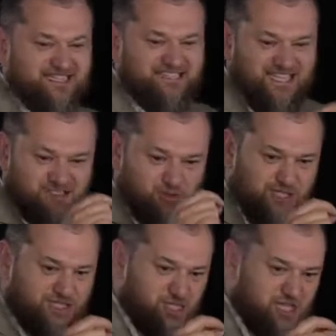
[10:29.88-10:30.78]
just so
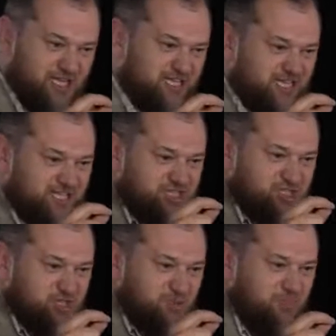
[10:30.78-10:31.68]
that she can
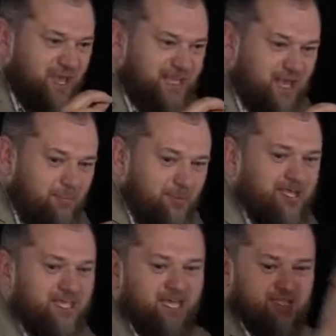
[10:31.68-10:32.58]
pay a couple
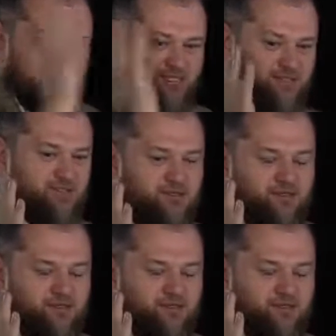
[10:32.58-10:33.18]
of years,